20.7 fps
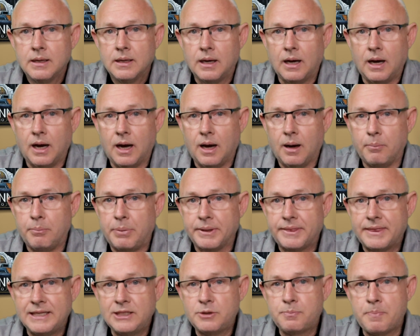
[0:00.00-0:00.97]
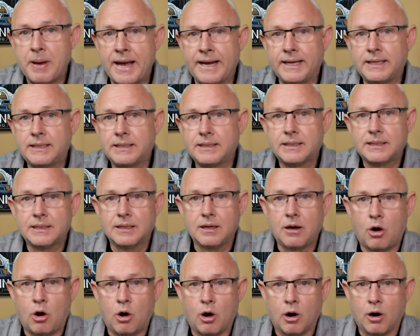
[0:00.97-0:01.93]
but these banks
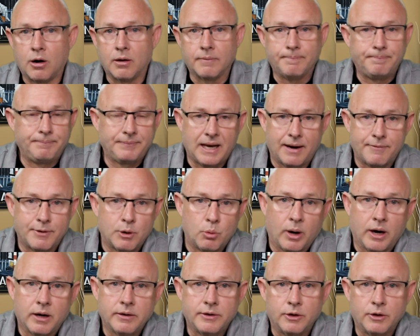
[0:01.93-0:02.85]
are everywhere.